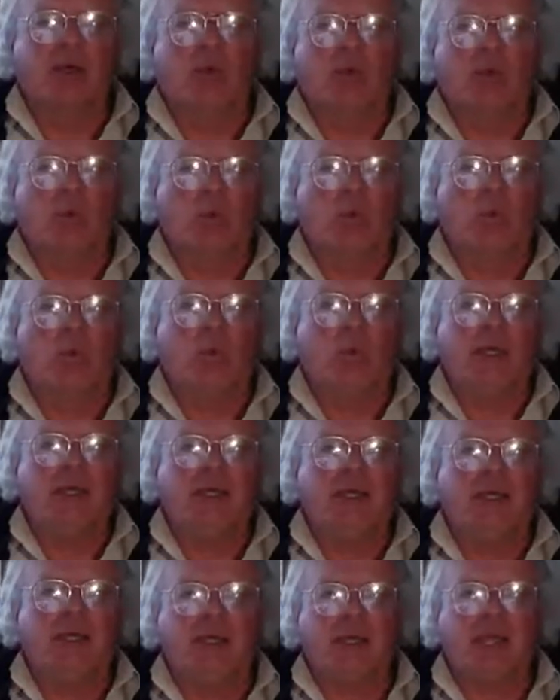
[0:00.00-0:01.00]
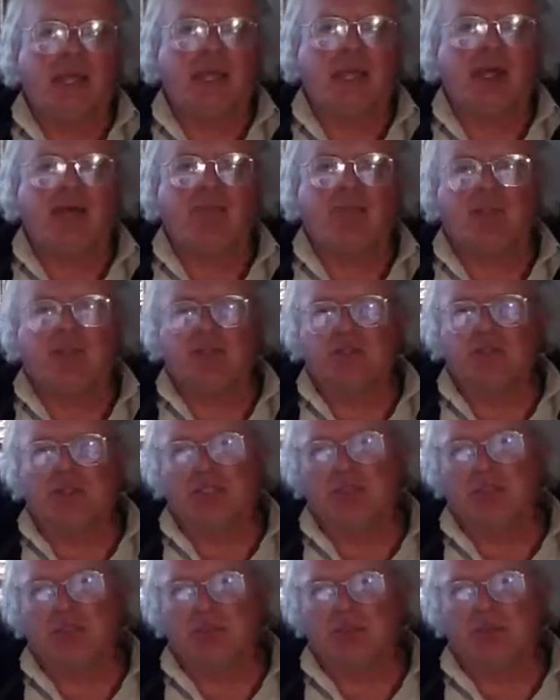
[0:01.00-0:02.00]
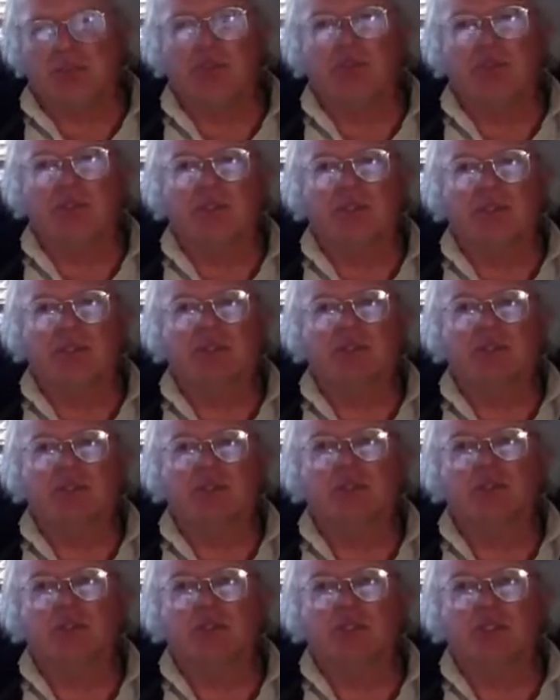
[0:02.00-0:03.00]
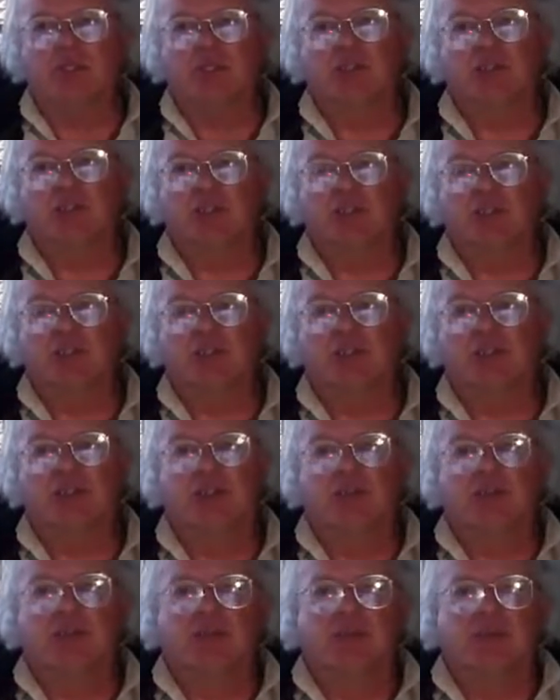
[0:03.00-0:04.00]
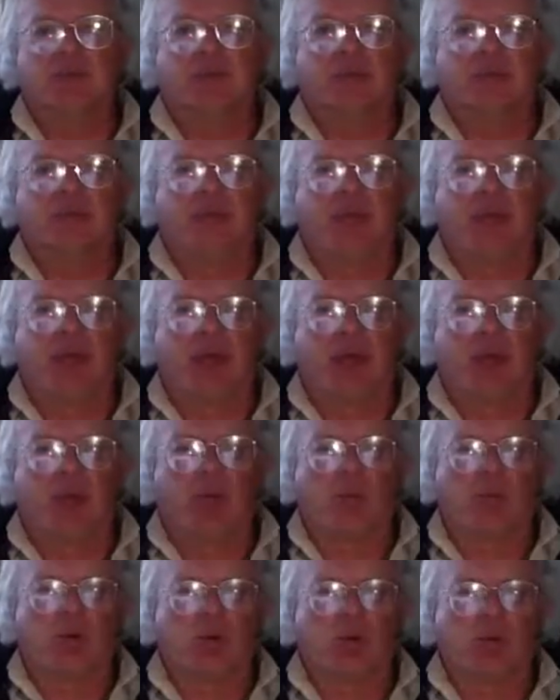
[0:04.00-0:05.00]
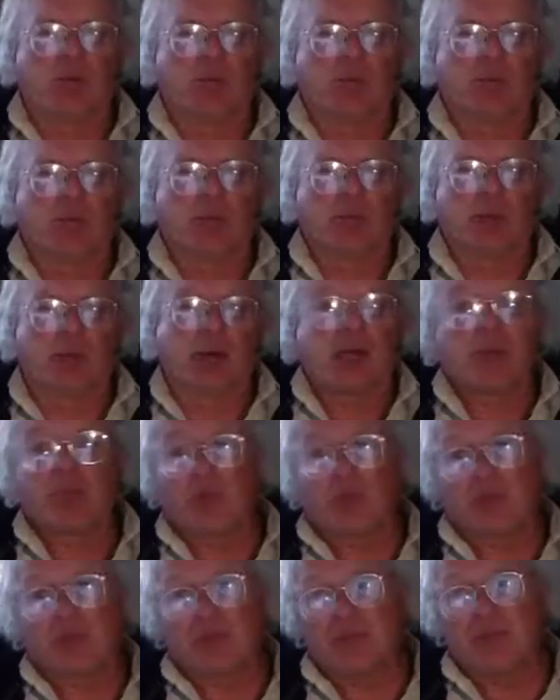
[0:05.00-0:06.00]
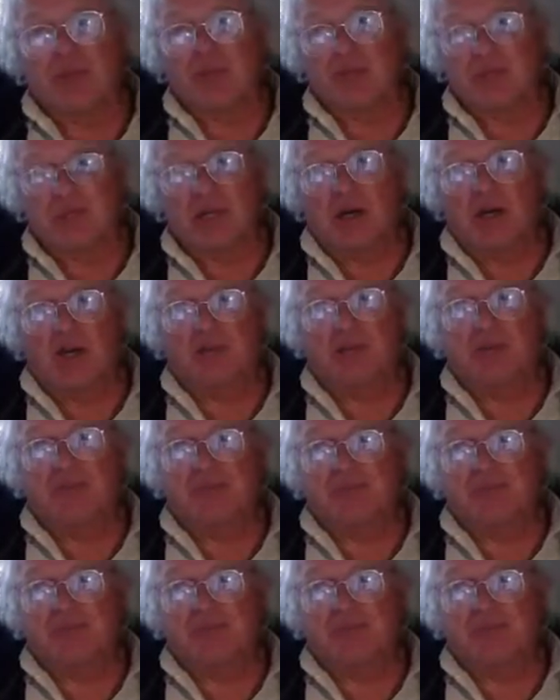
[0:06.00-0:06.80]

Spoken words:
We have the genes of previous civilizations that were hybrids themselves.